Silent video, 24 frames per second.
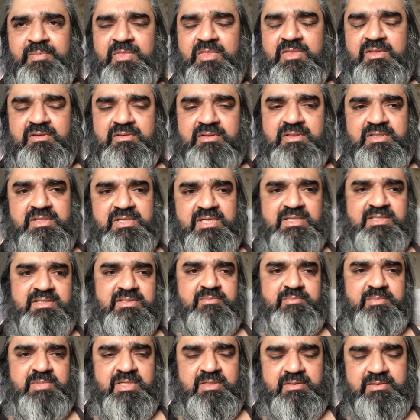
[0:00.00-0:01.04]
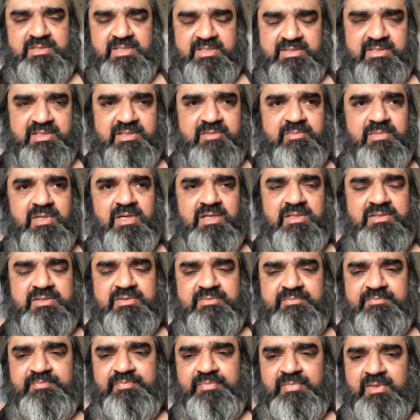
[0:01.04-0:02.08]
Dr. Jessica Marsh.
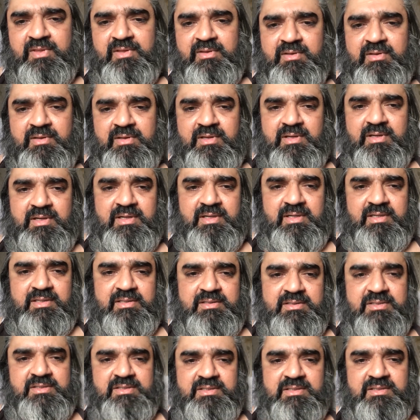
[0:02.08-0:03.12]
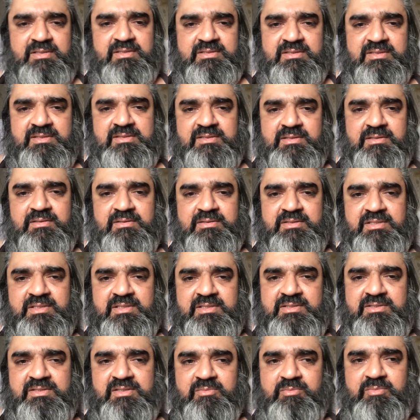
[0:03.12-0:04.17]
She's
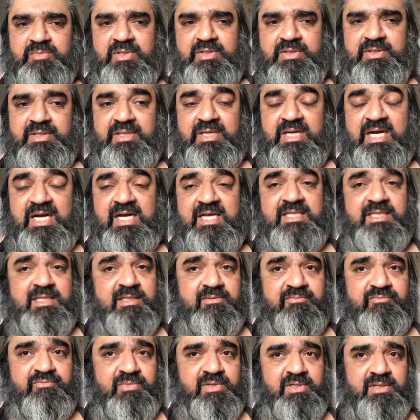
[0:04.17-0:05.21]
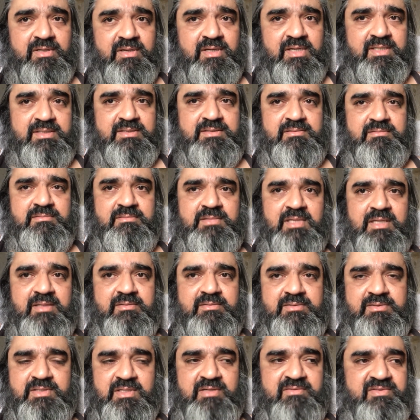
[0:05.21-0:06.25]
someone that I didn't realize
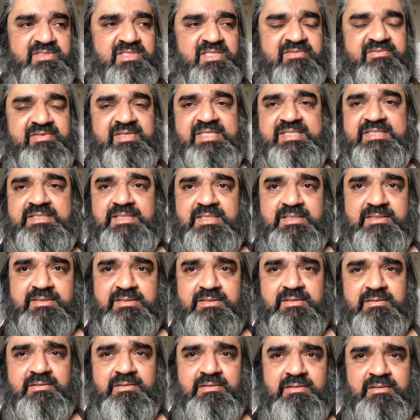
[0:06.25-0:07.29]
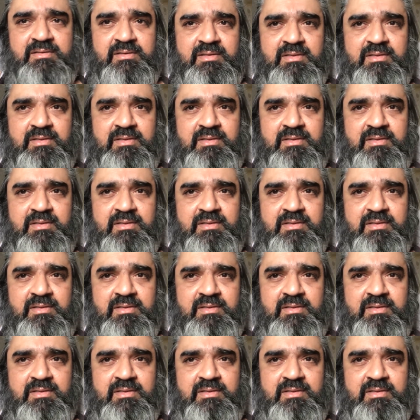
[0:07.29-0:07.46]
that service even existed.